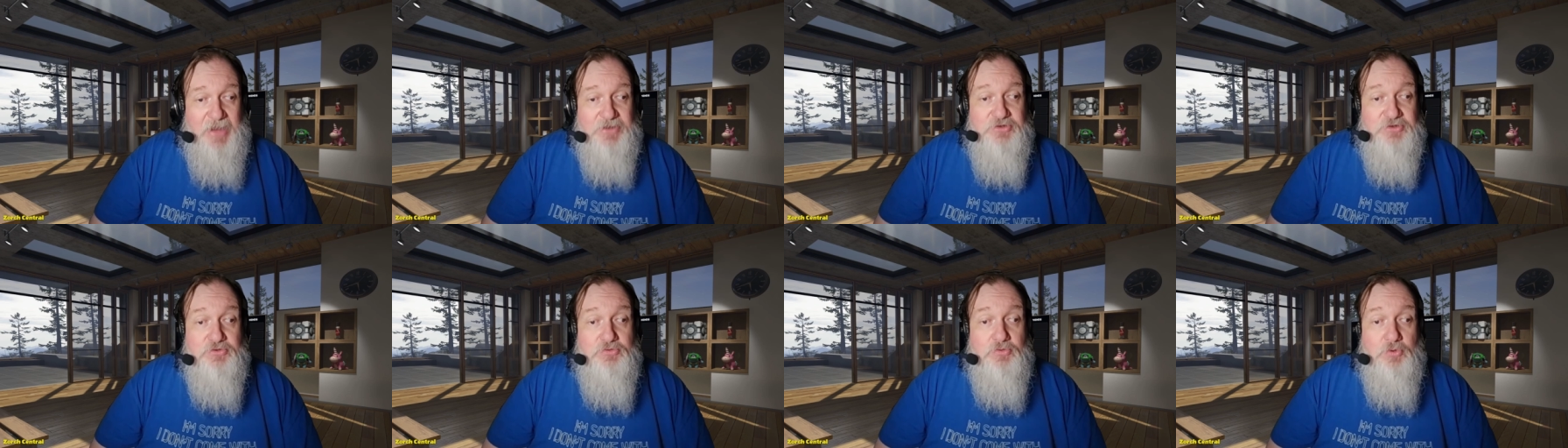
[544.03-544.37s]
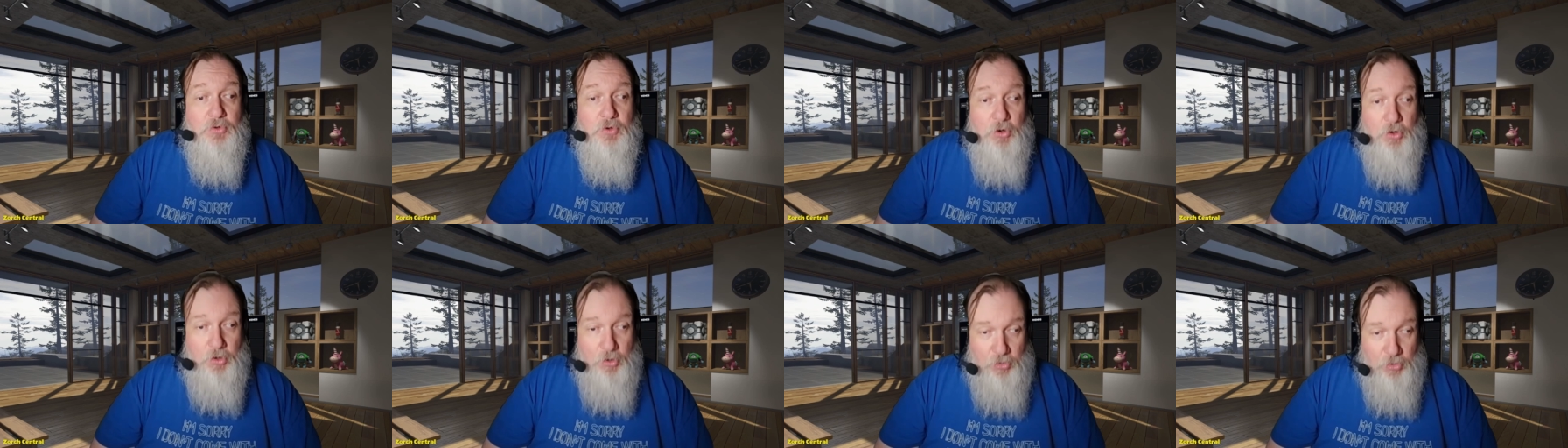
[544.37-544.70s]
to
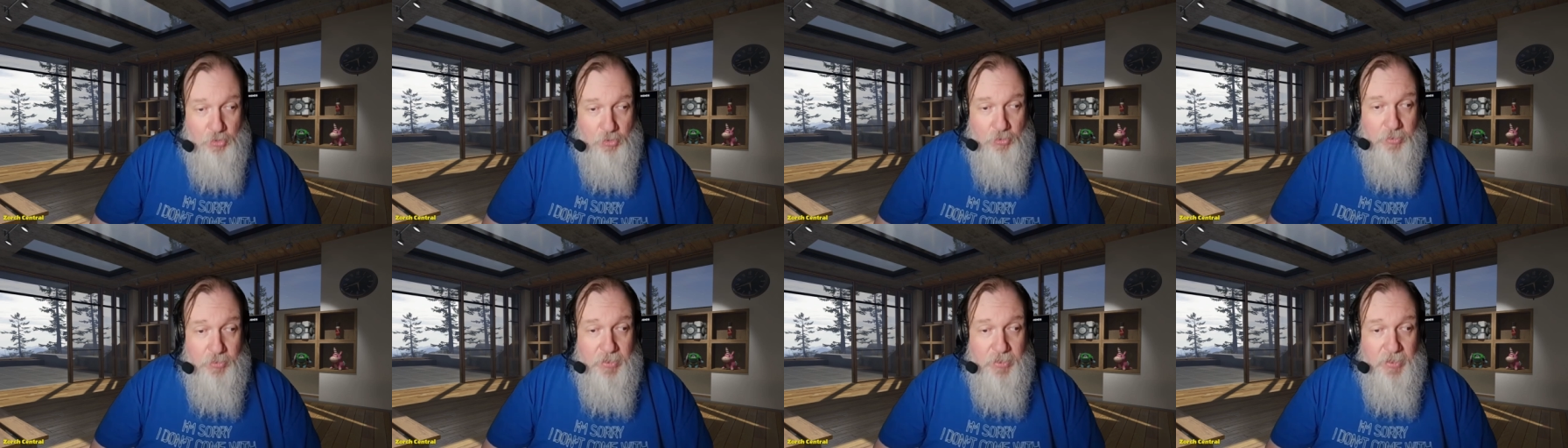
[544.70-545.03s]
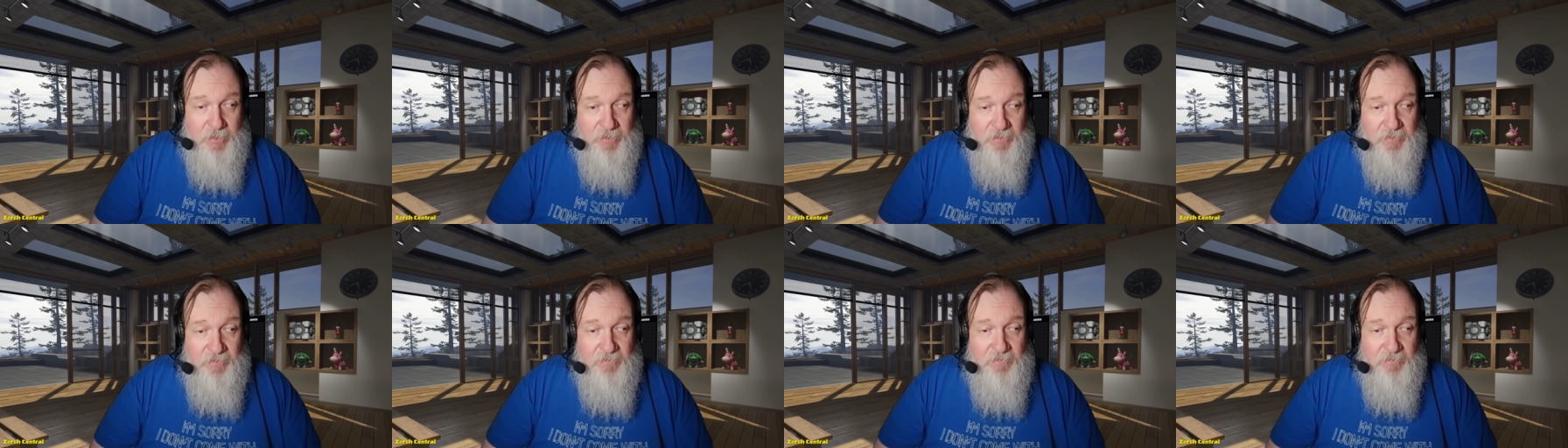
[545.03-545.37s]
earn
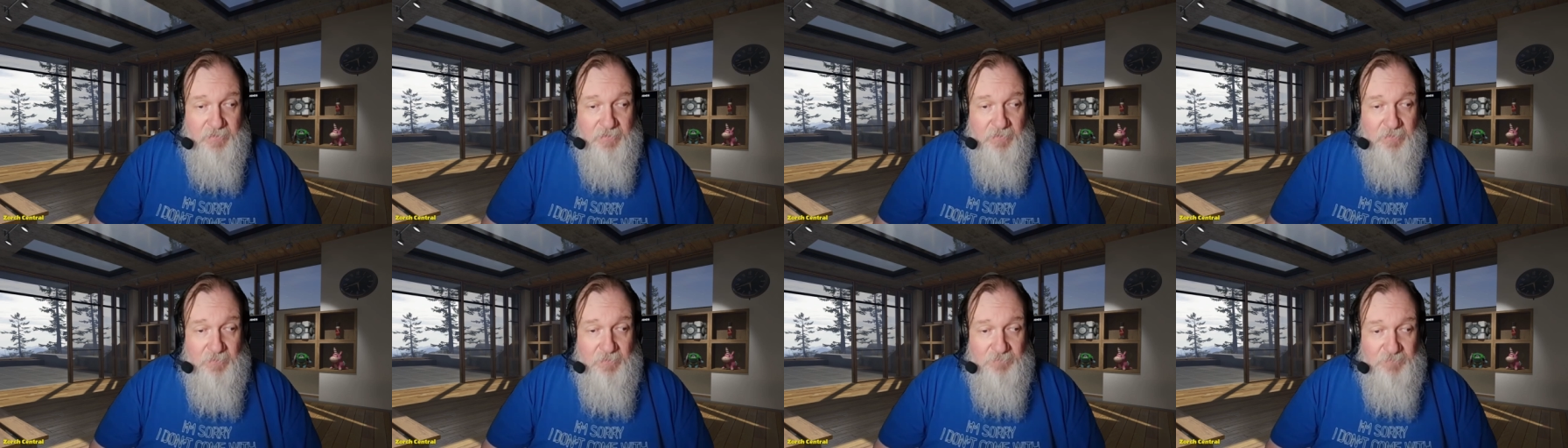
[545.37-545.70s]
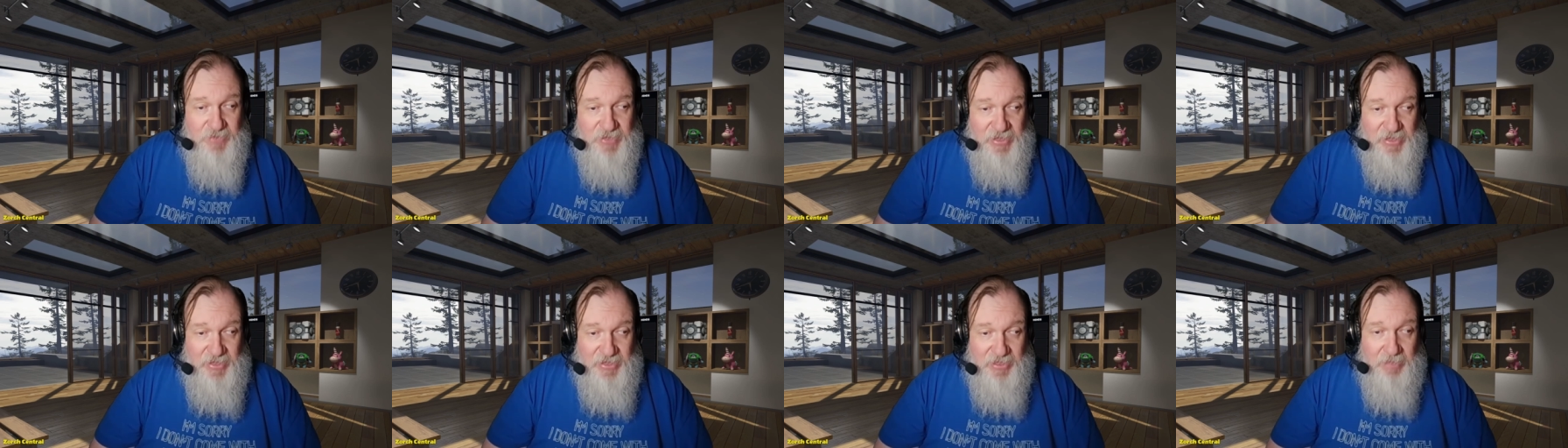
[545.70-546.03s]

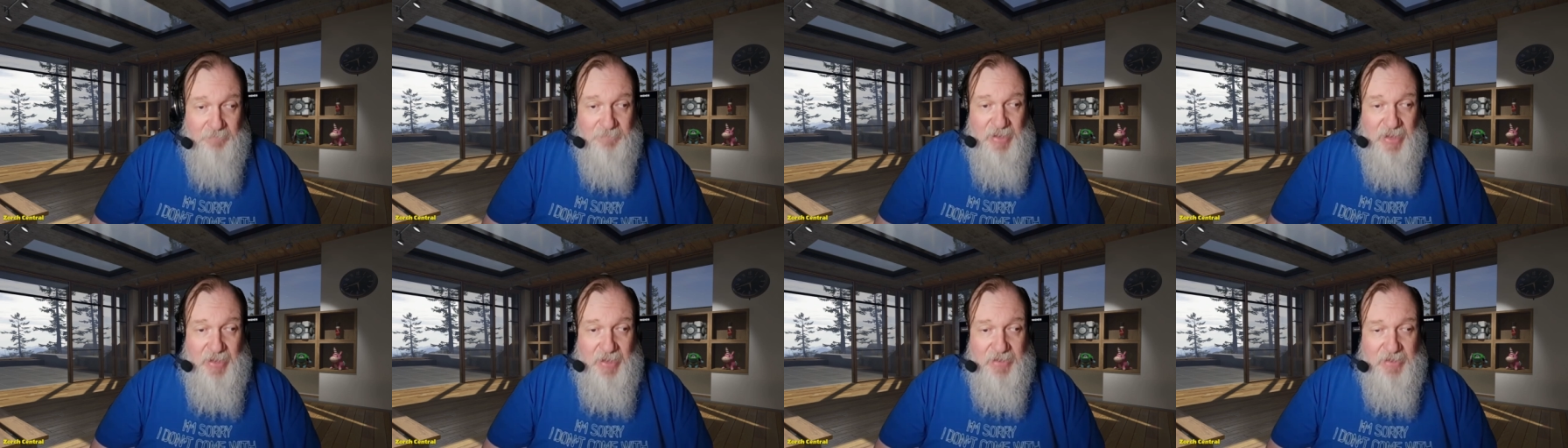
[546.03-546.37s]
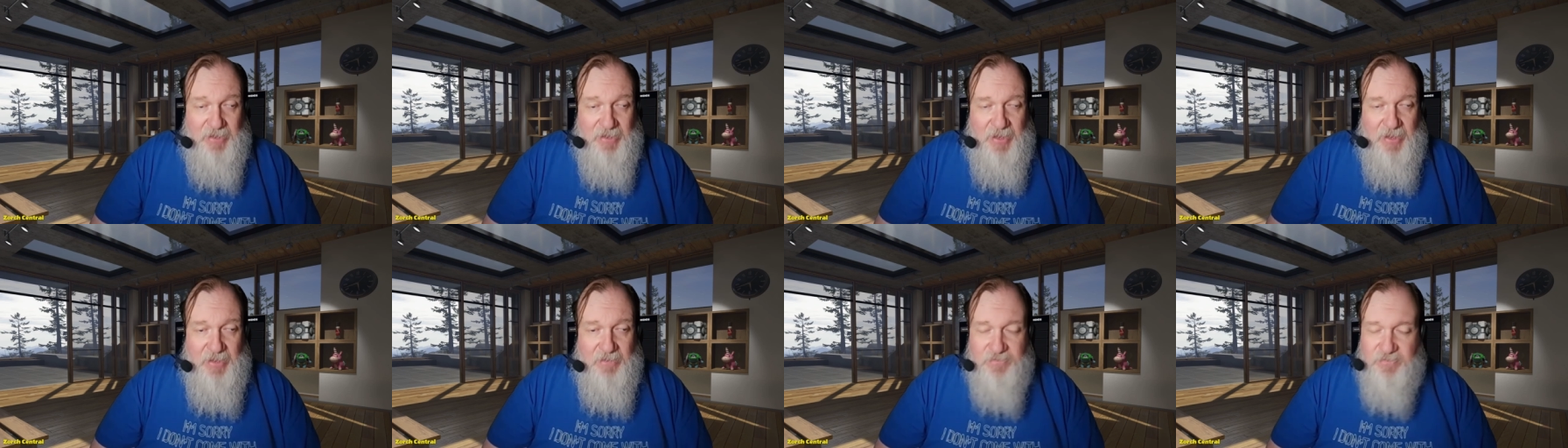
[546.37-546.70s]
being a
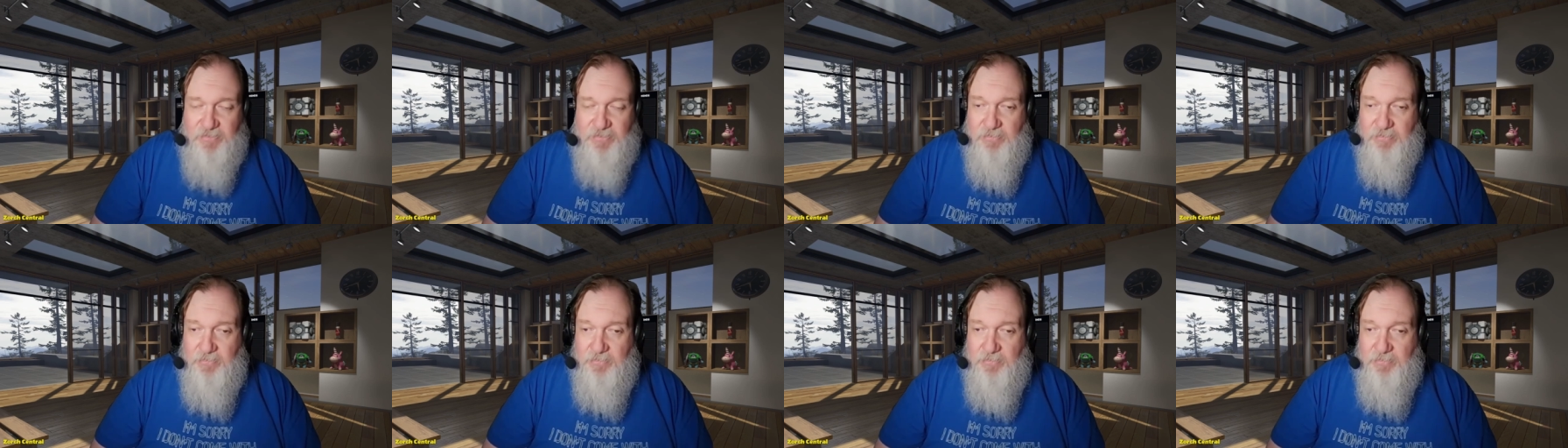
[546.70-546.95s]
badass.